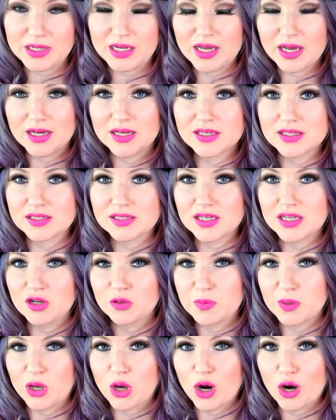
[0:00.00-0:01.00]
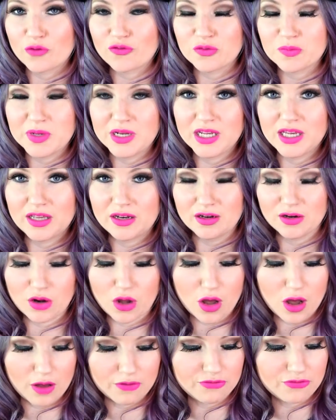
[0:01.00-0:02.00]
because it'll be hard for me to get
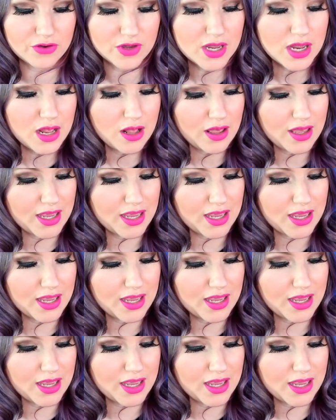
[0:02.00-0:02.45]
it off.